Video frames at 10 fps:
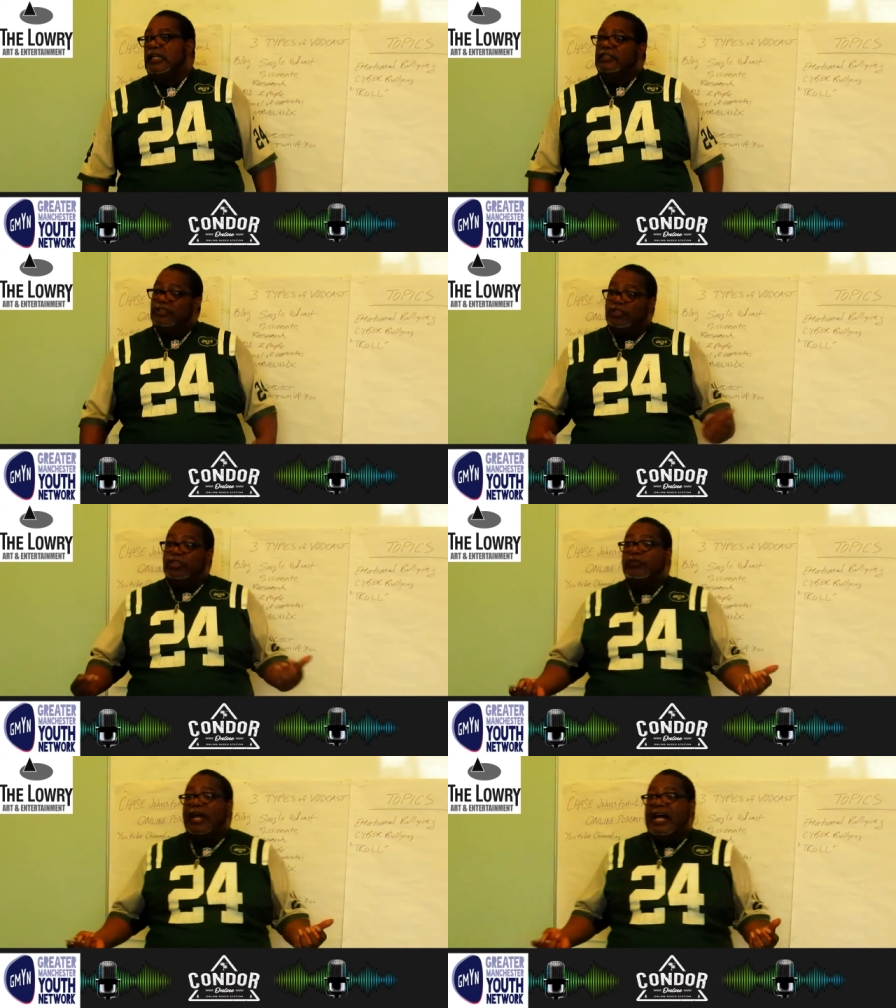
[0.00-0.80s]
So
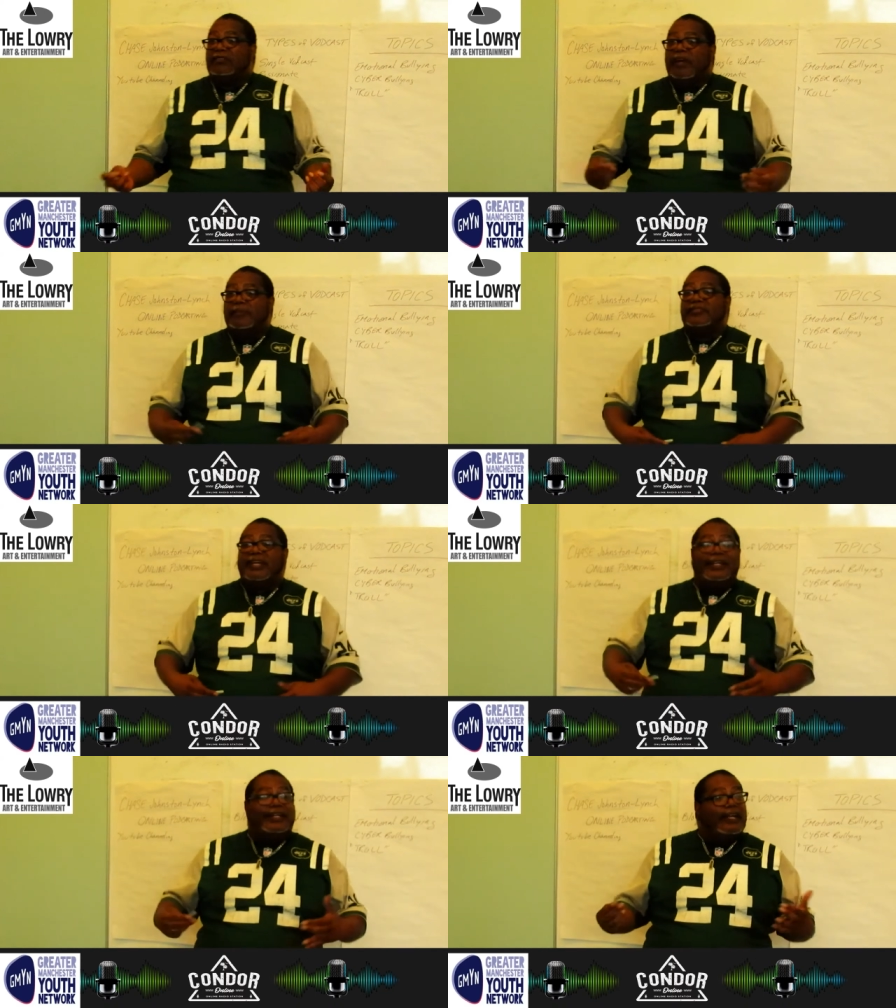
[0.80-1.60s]
you guys
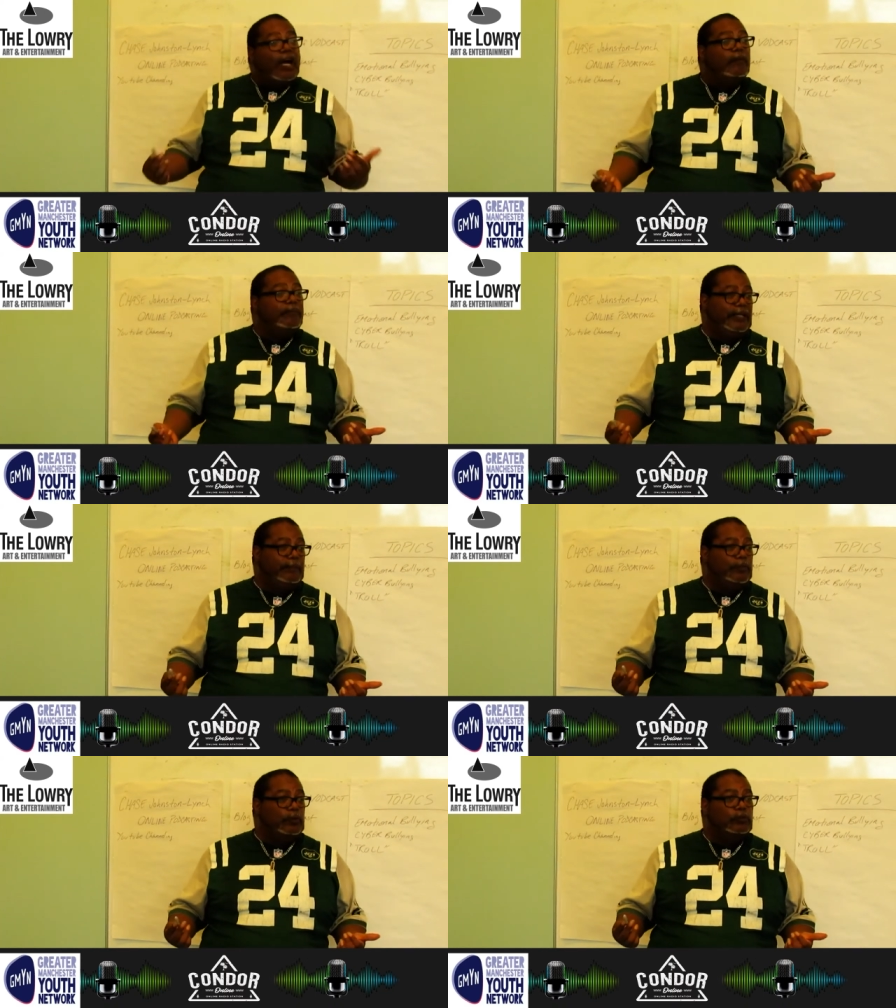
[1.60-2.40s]
representing young
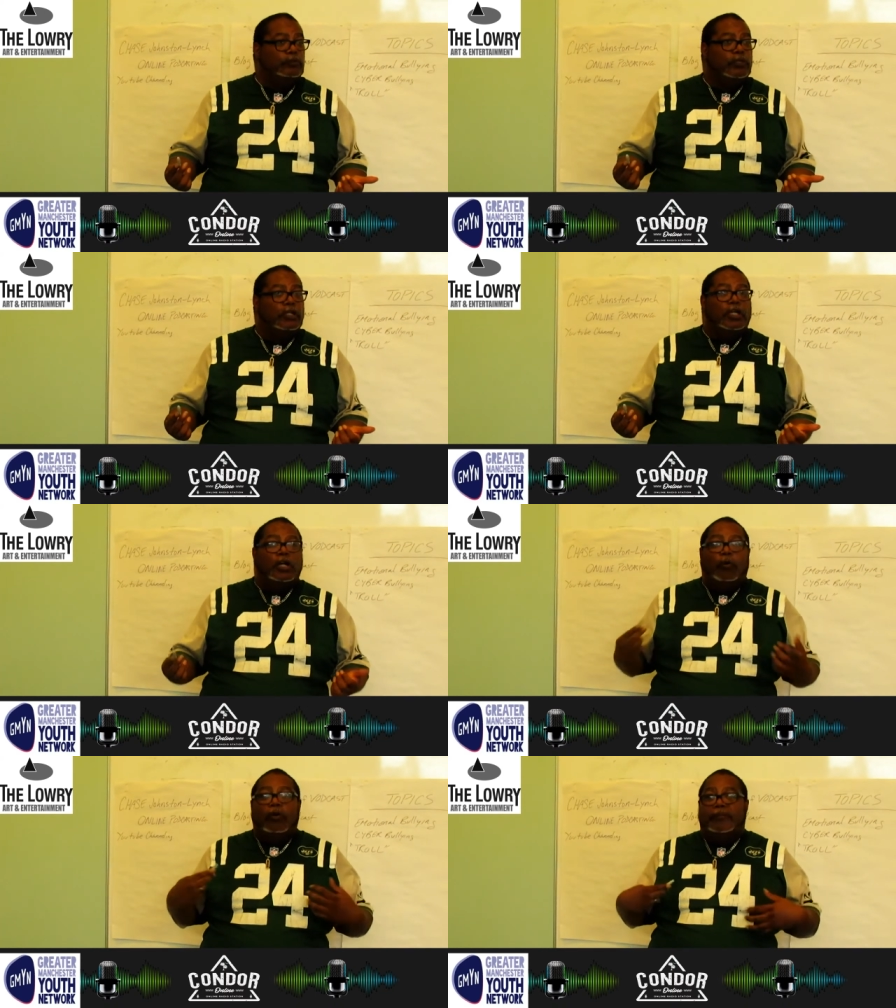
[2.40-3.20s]
people
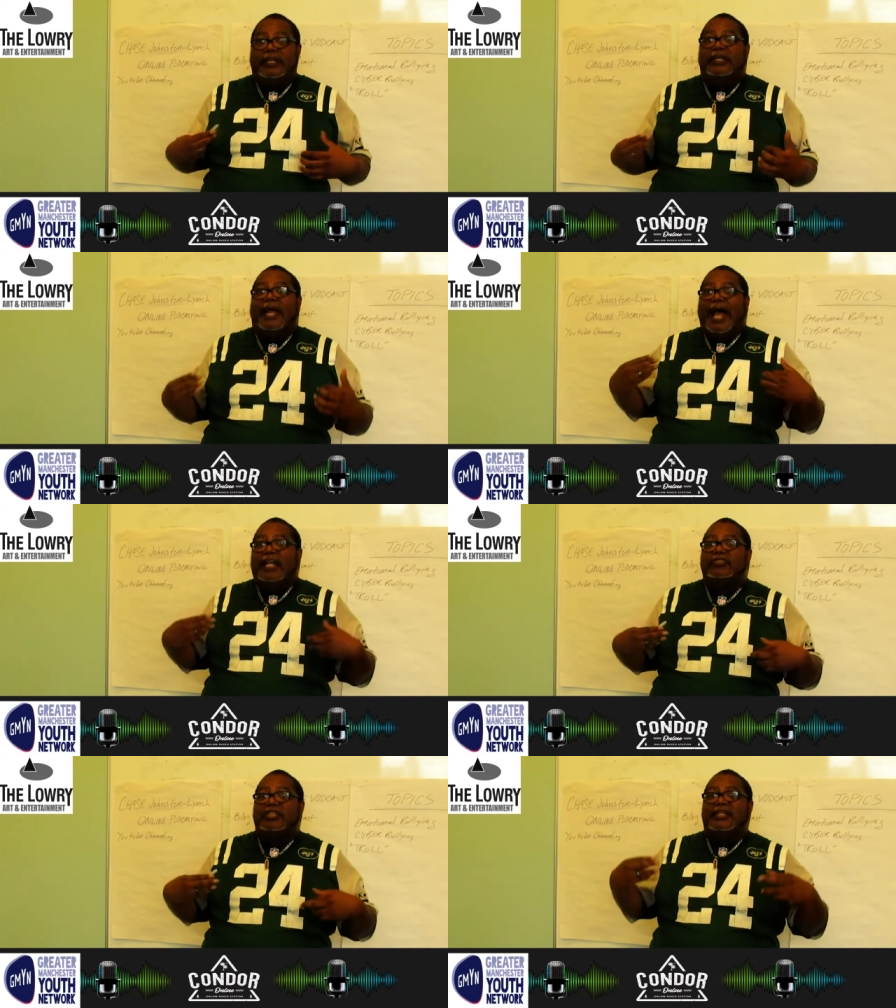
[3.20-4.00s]
would be
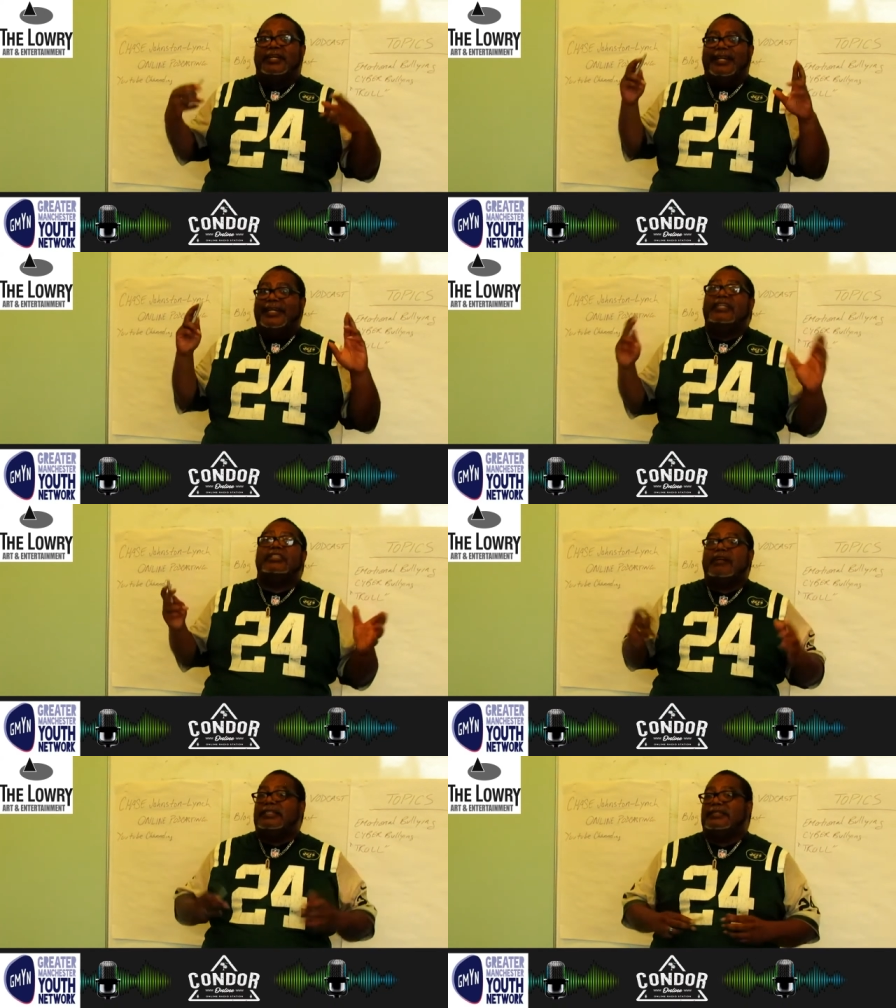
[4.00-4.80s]
actually an
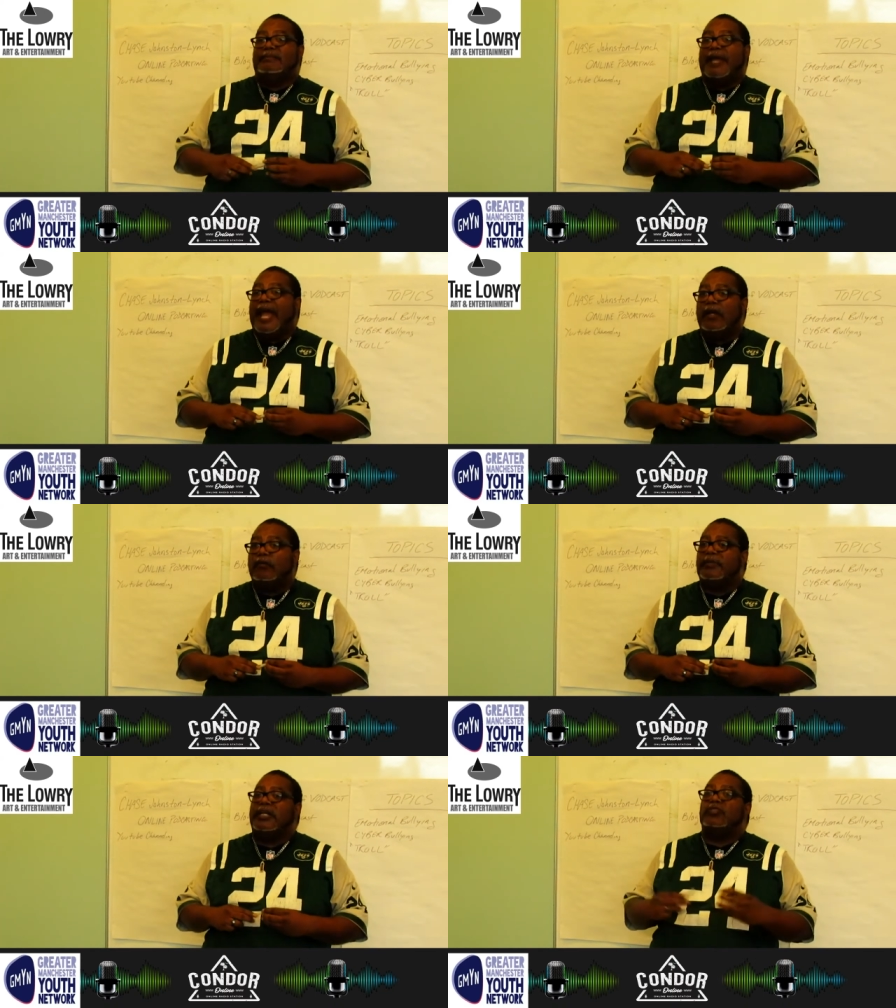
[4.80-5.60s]
interesting
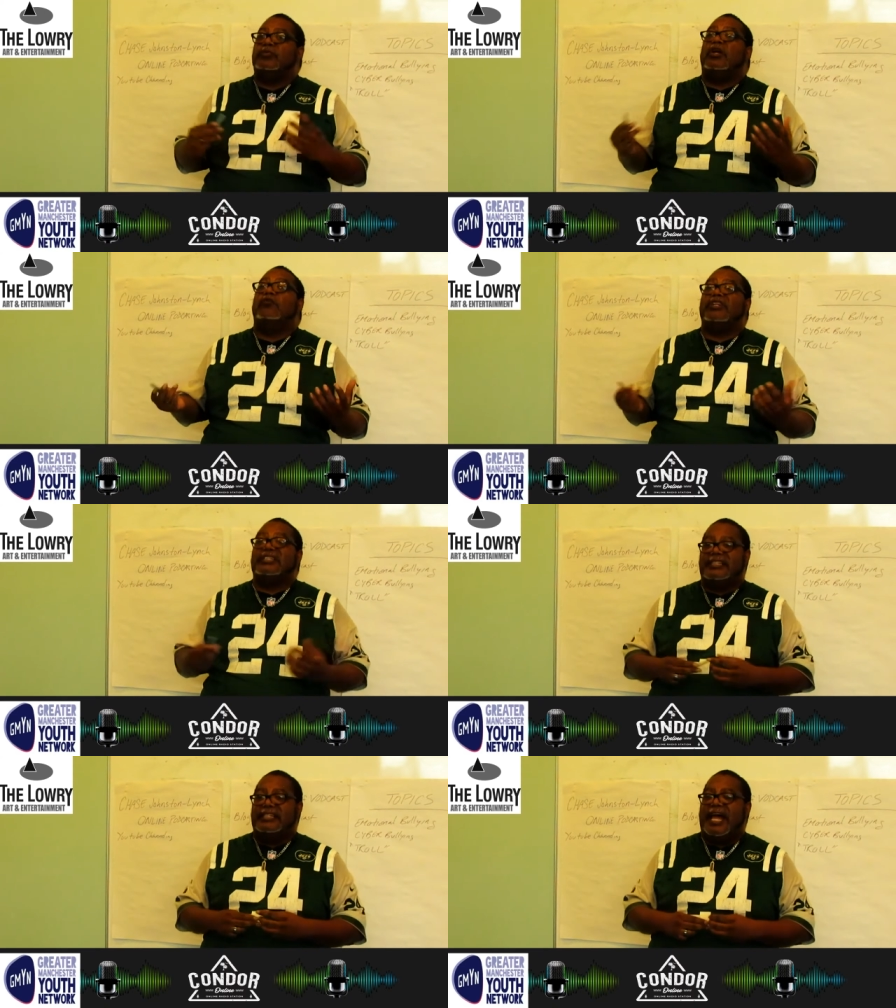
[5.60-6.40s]
panel because we don't really
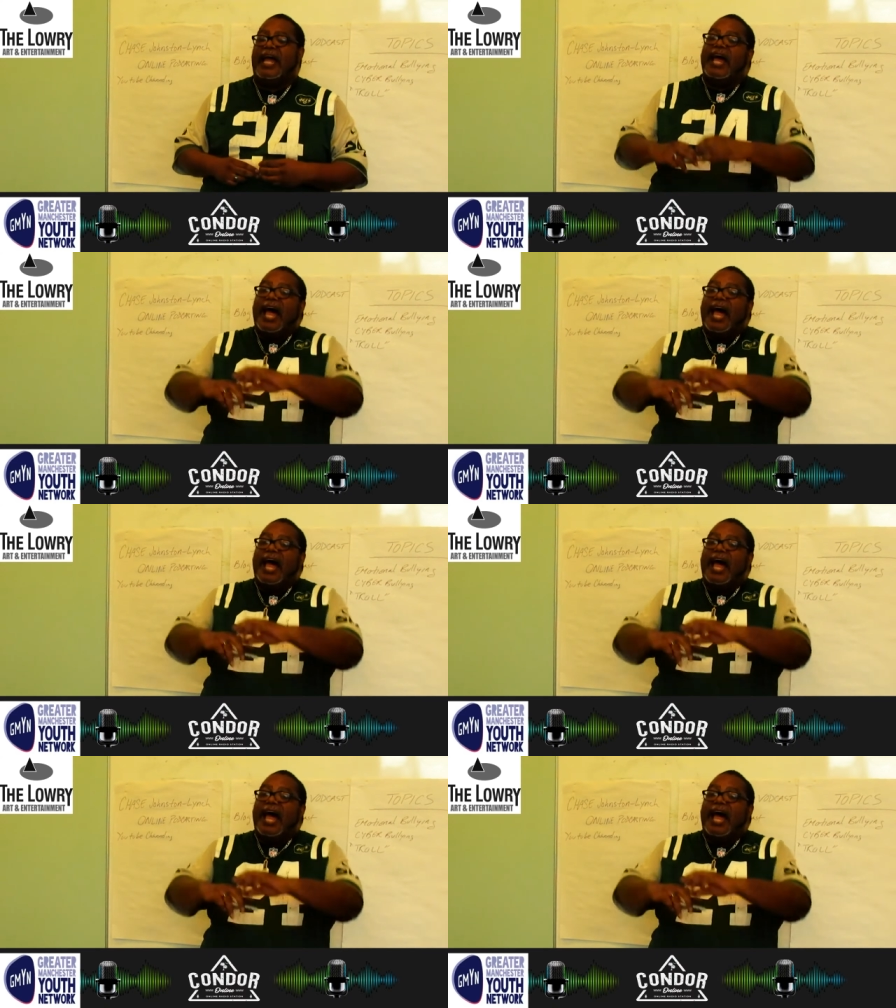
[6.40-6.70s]
see that.